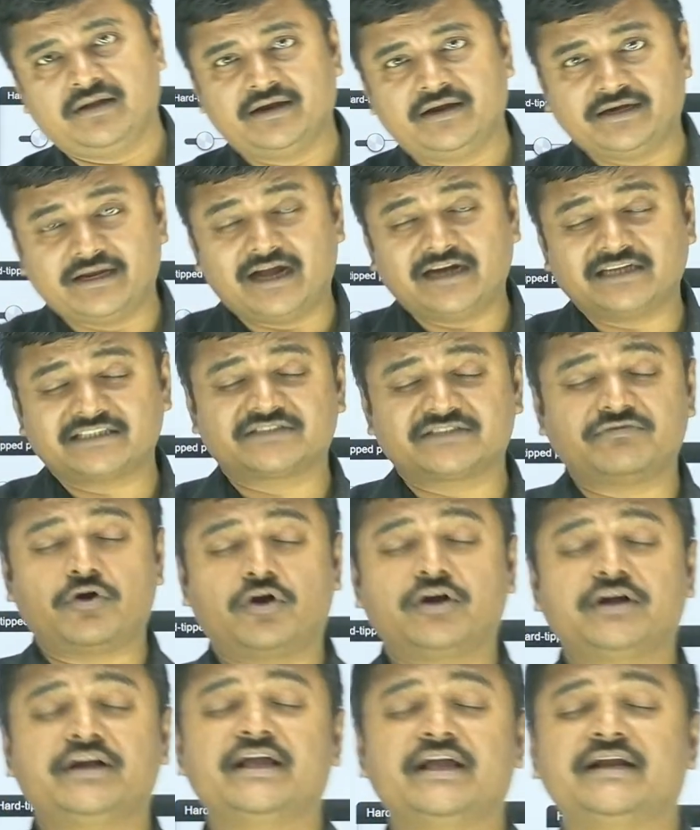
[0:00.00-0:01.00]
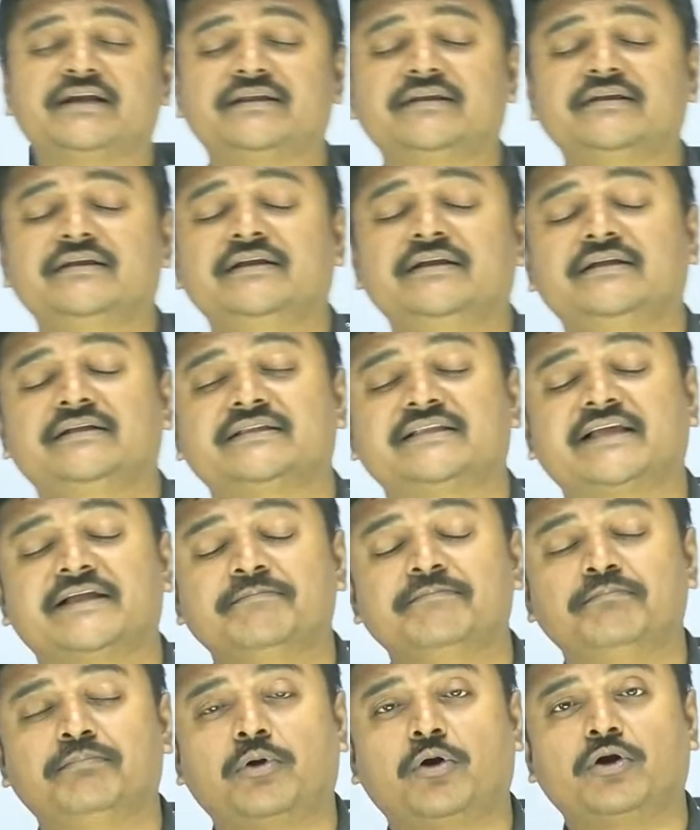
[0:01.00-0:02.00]
That's the
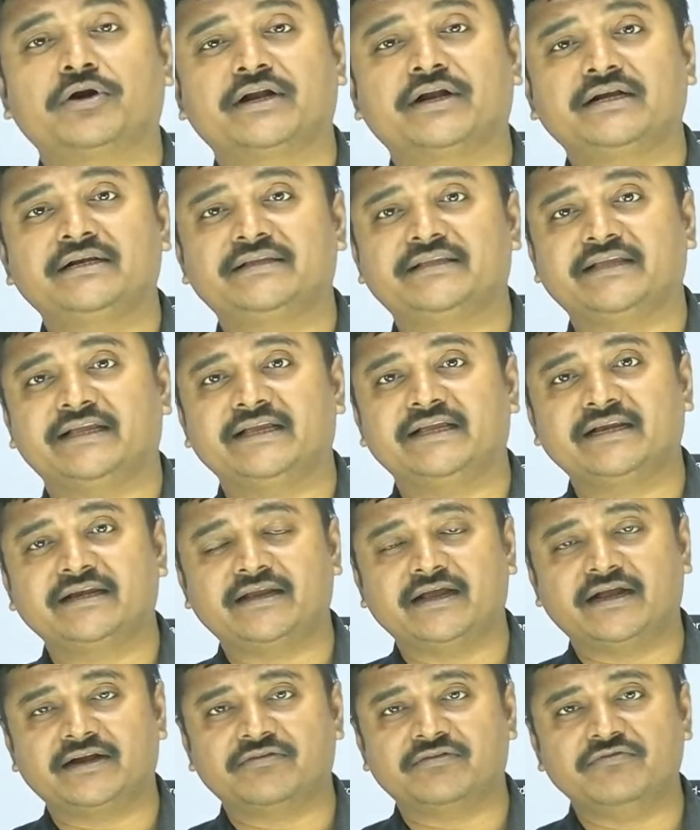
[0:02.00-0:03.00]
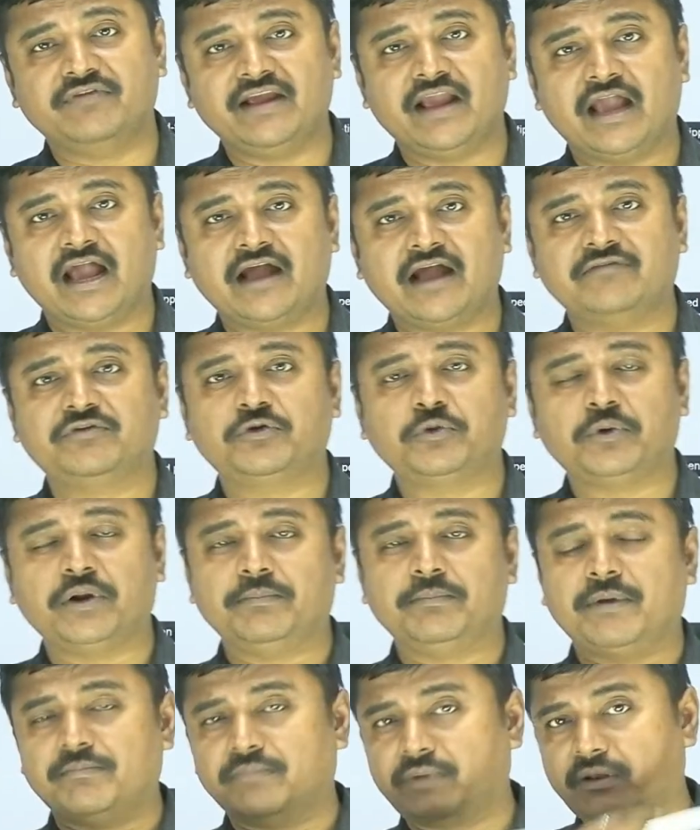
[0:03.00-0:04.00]
important thing that we have to
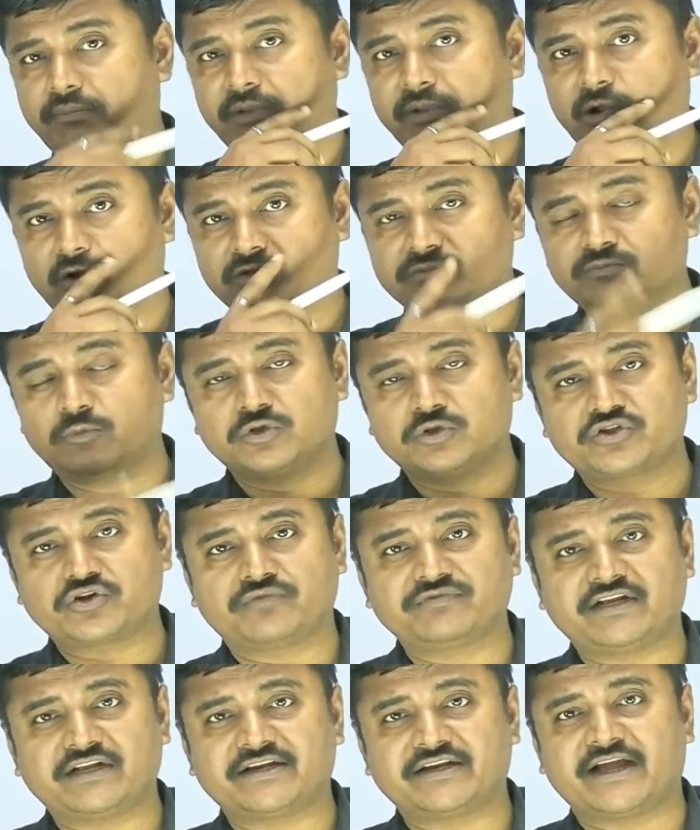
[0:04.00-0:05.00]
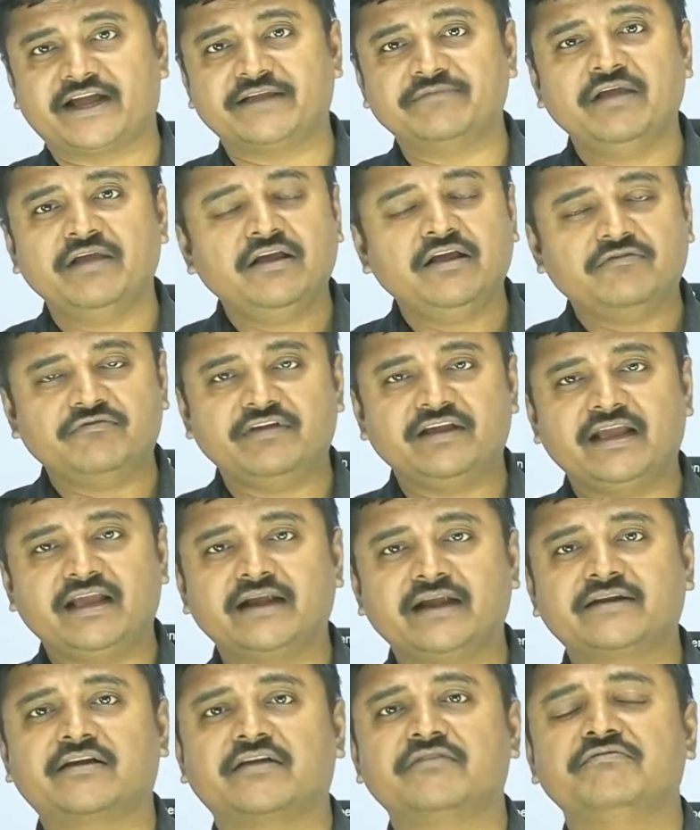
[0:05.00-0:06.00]
remember, because most of the time we
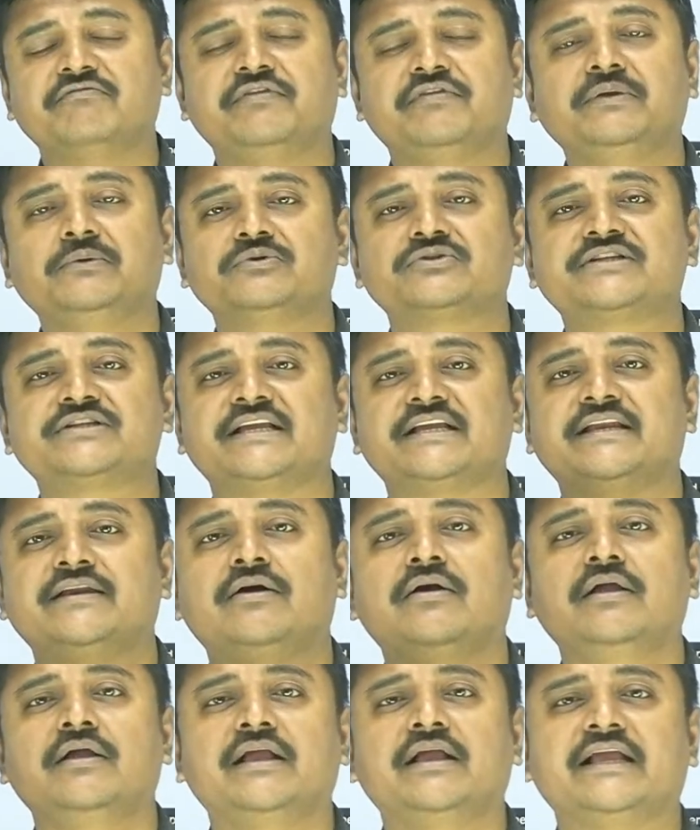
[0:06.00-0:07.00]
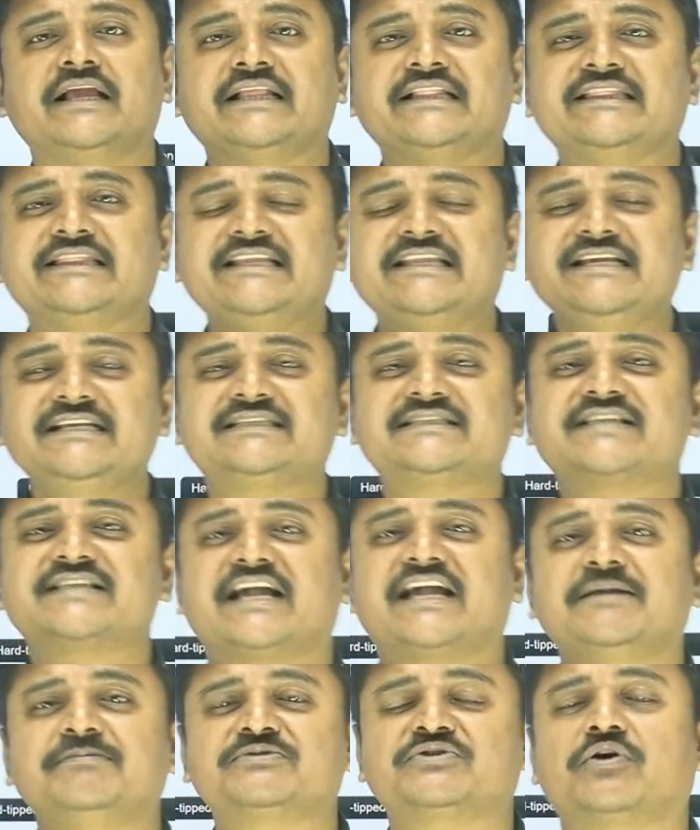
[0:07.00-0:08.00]
get confused in these
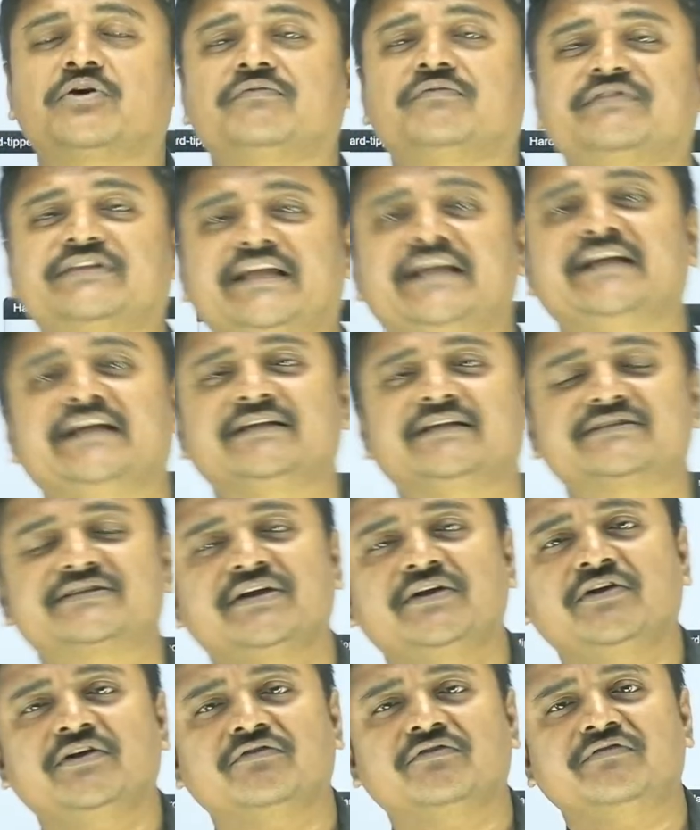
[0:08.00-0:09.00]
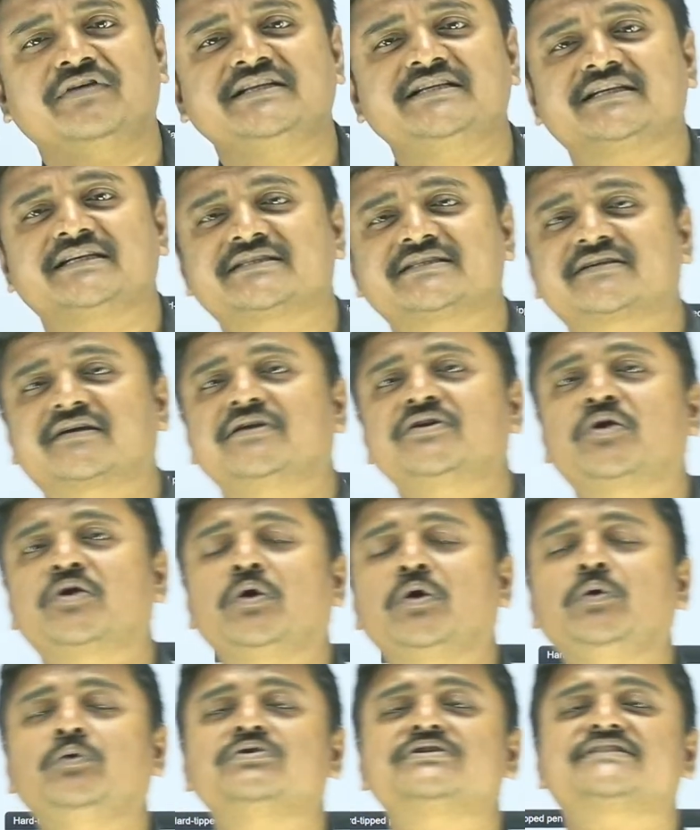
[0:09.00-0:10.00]
types of things. We just
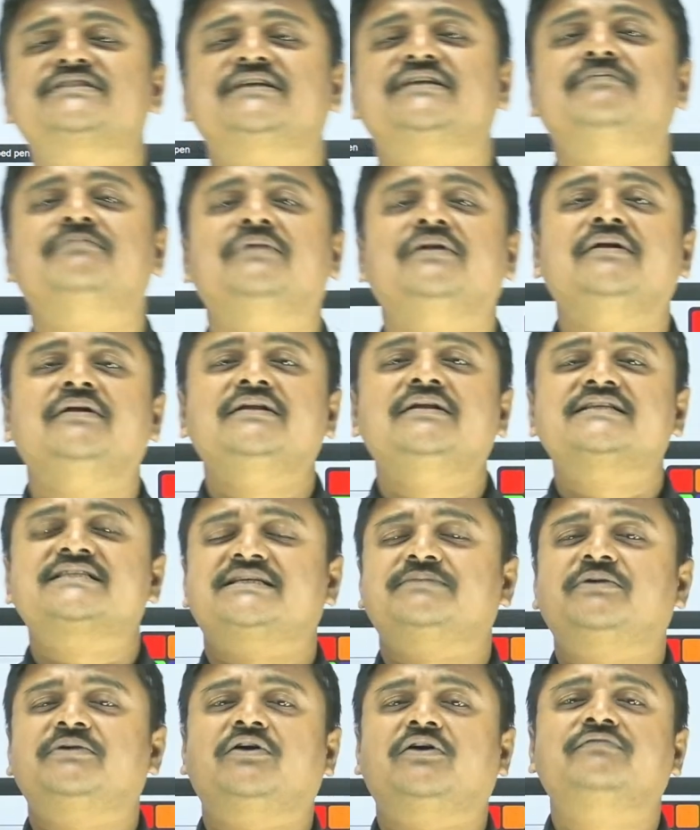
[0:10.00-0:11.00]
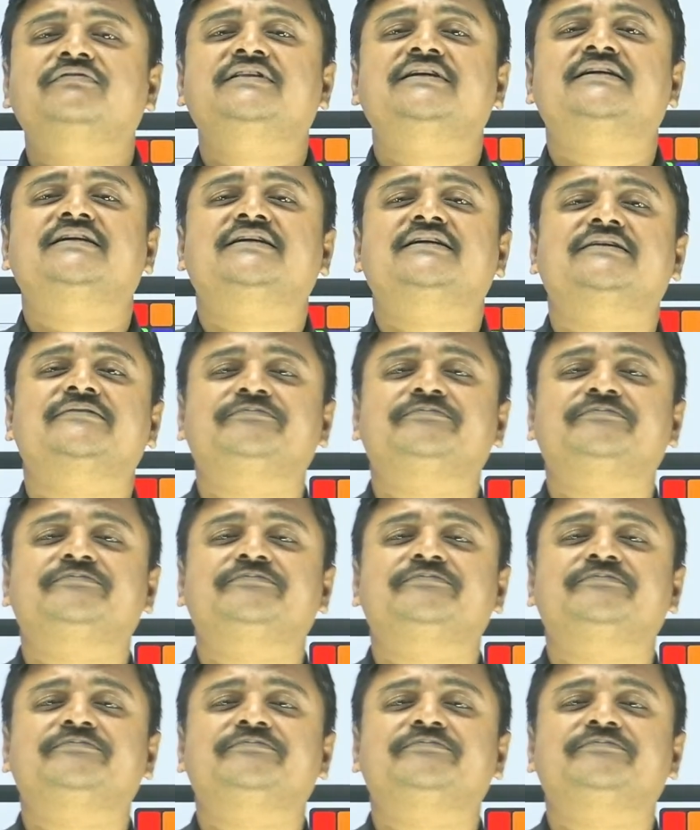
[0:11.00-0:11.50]
conclude some of the